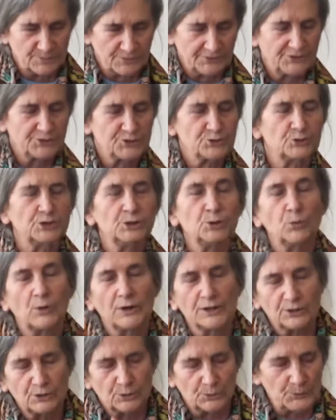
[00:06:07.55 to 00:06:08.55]
but there's only
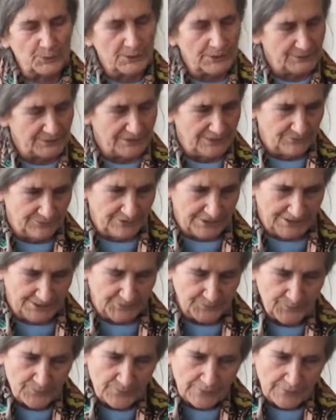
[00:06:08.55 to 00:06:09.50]
one compound in there.